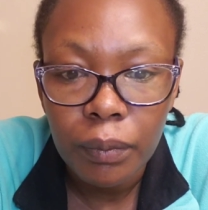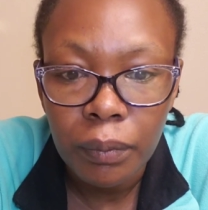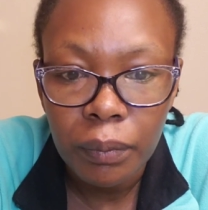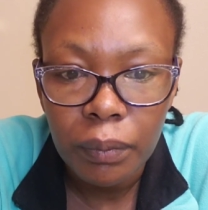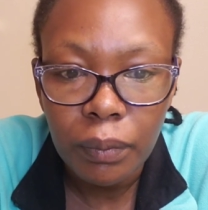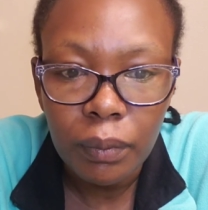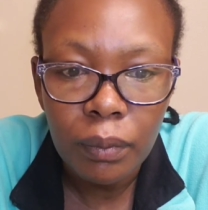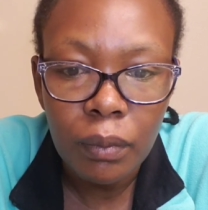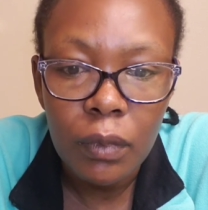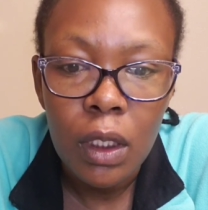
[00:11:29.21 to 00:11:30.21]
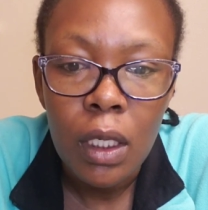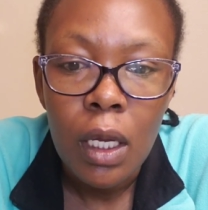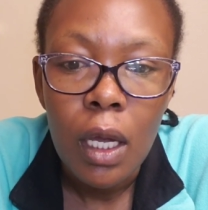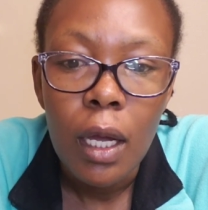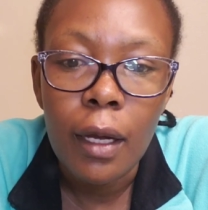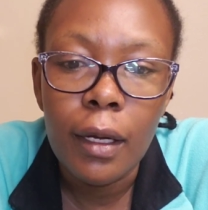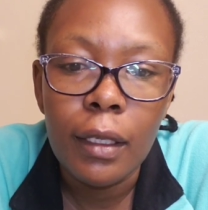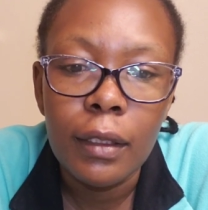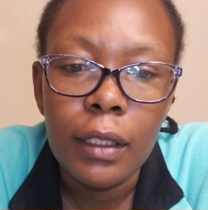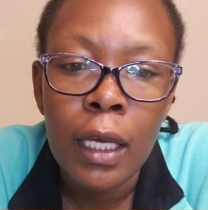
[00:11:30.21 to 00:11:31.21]

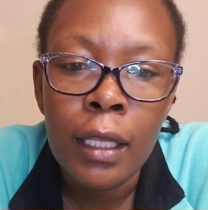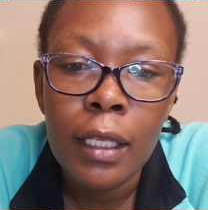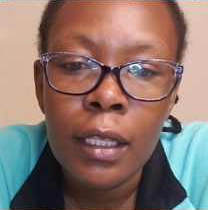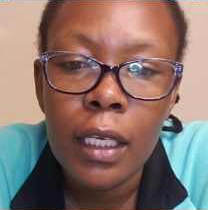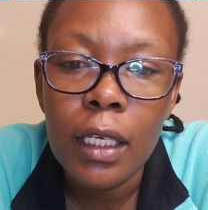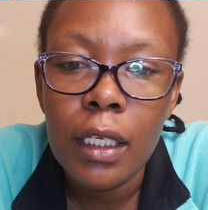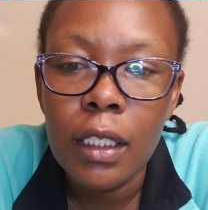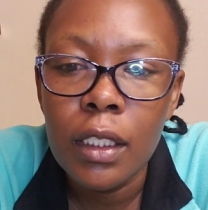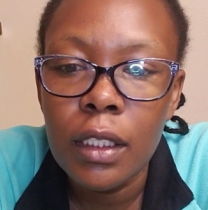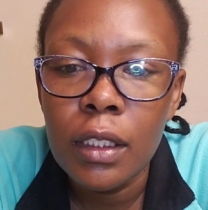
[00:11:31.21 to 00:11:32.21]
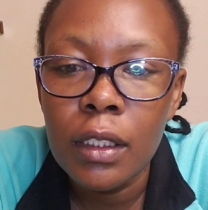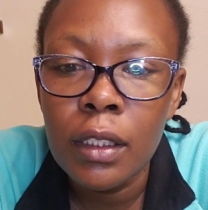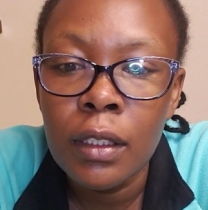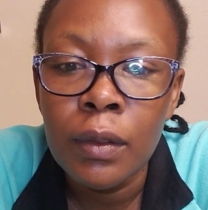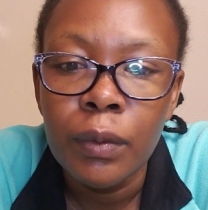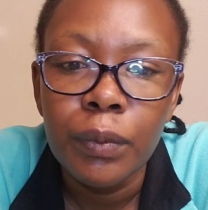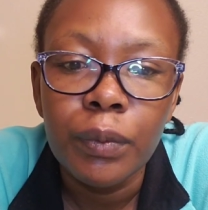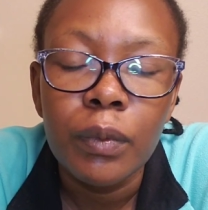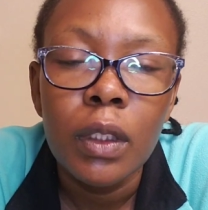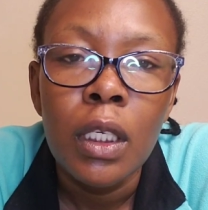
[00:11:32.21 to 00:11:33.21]
And the other thing is,
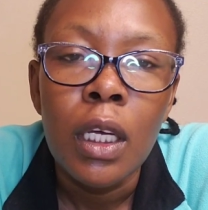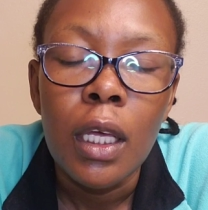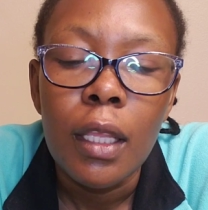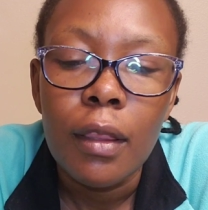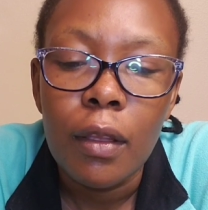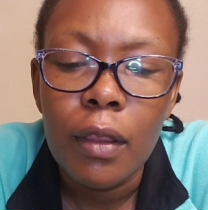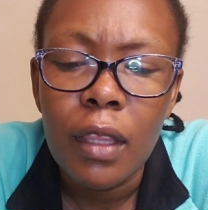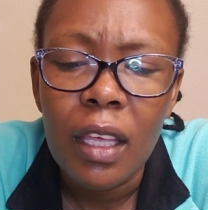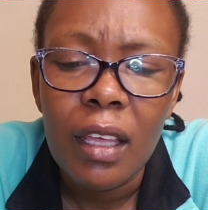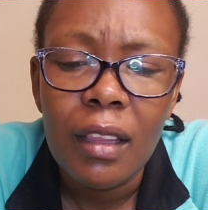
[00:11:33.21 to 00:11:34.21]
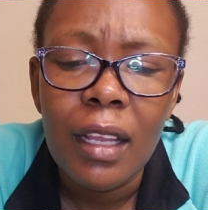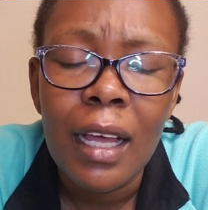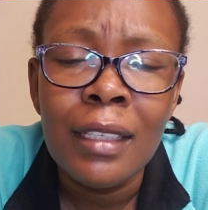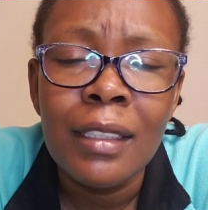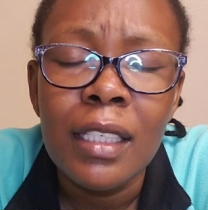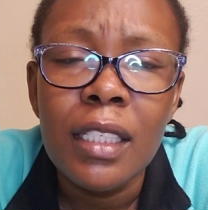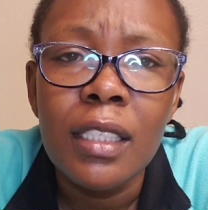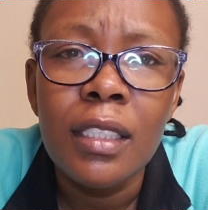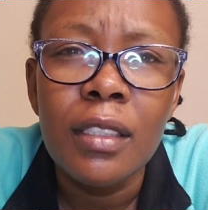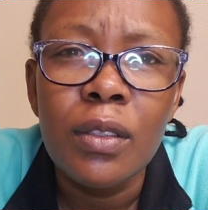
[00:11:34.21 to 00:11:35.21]
the last
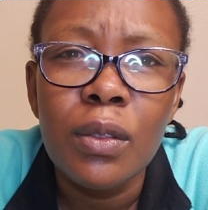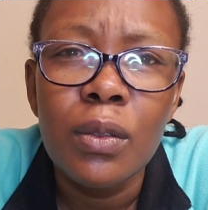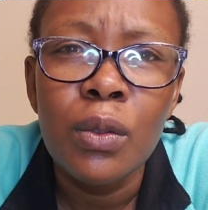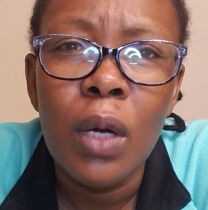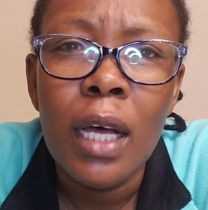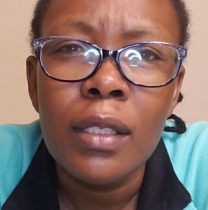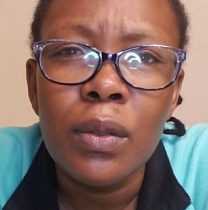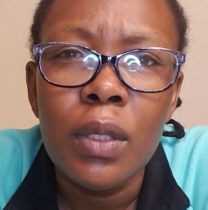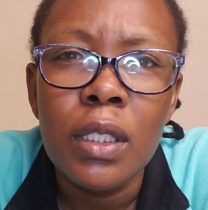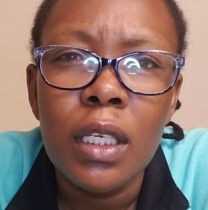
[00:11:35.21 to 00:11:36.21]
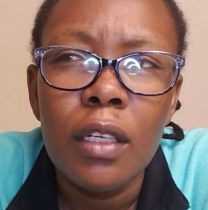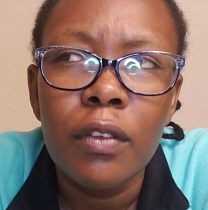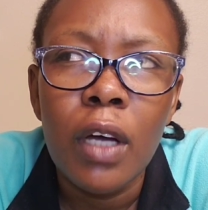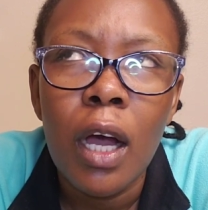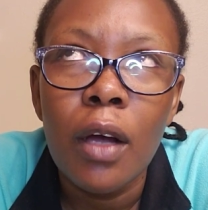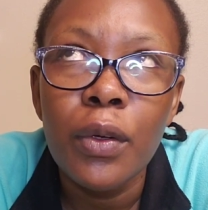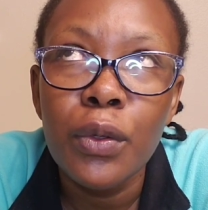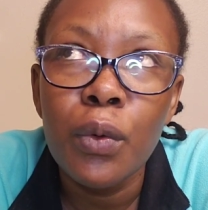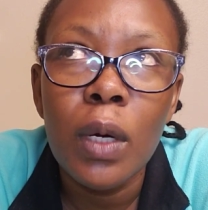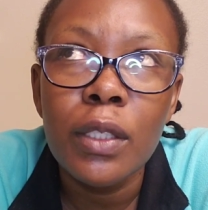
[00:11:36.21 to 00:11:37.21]
thing is, you ask yourself, how
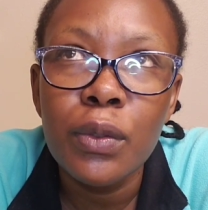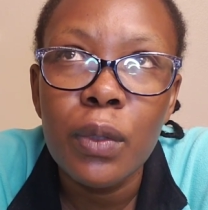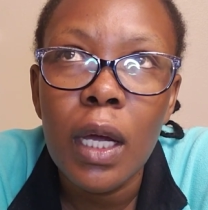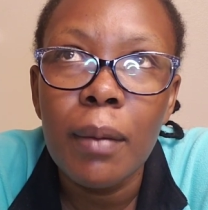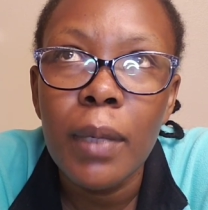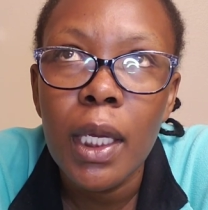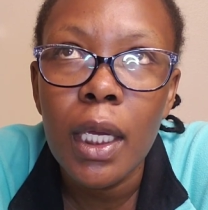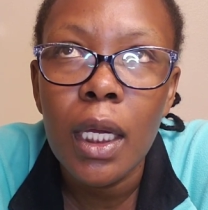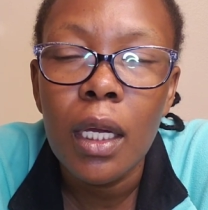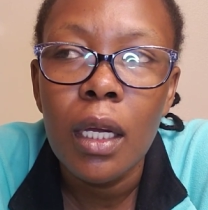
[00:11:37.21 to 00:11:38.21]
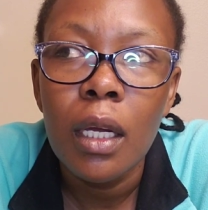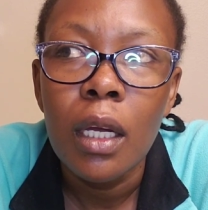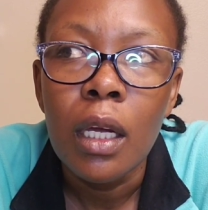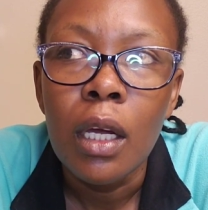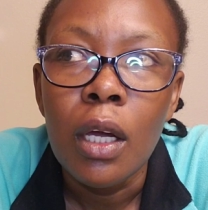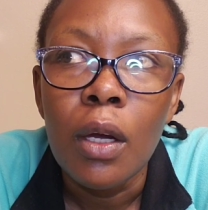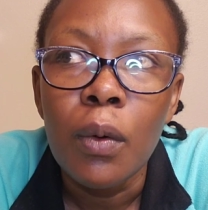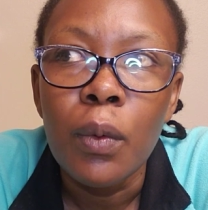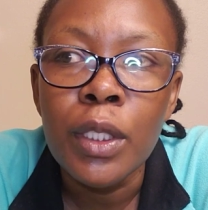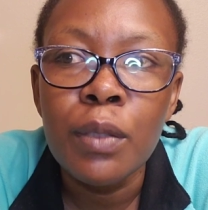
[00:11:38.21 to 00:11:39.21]
do you want to come here?
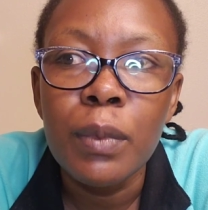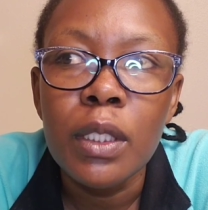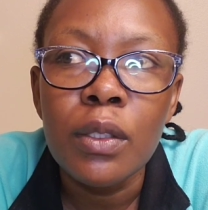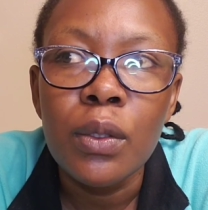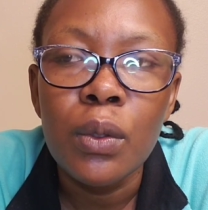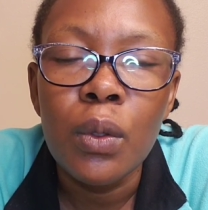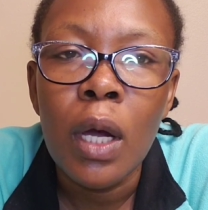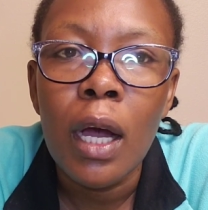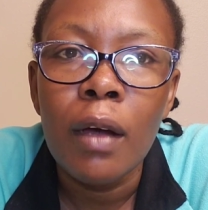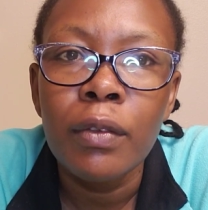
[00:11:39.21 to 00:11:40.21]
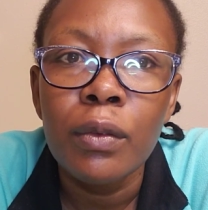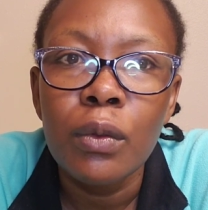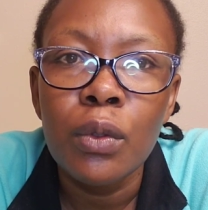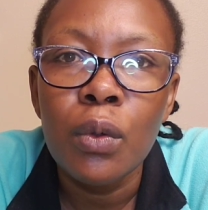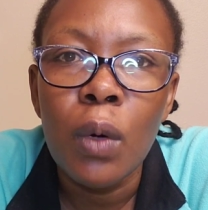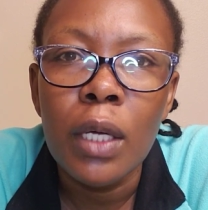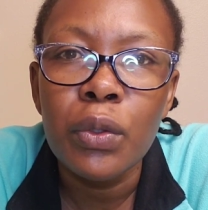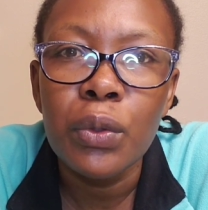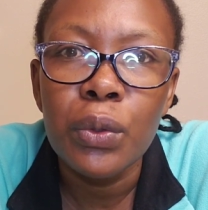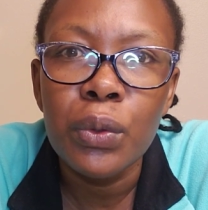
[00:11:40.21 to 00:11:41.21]
Which means do you
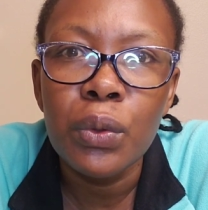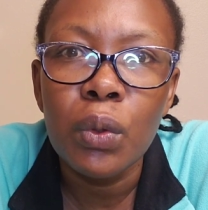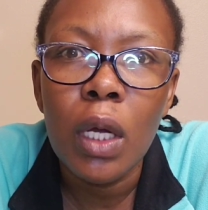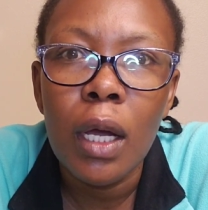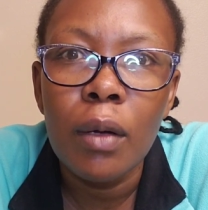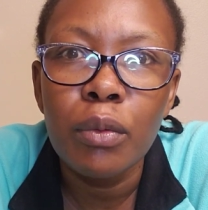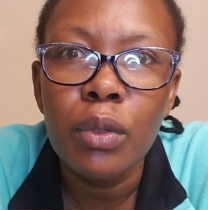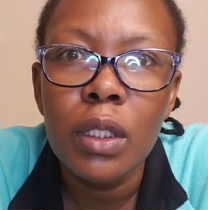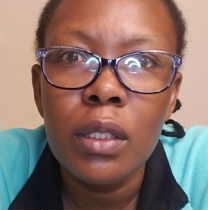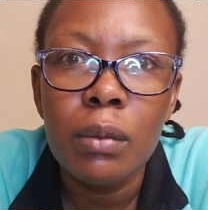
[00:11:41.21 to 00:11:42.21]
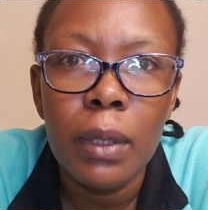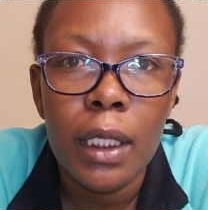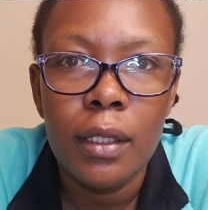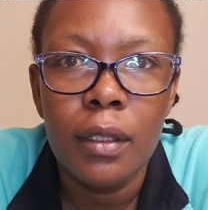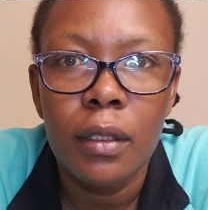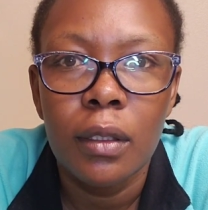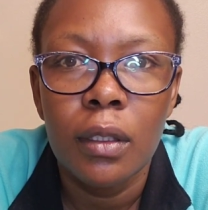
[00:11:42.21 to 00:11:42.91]
want to use to come to this place?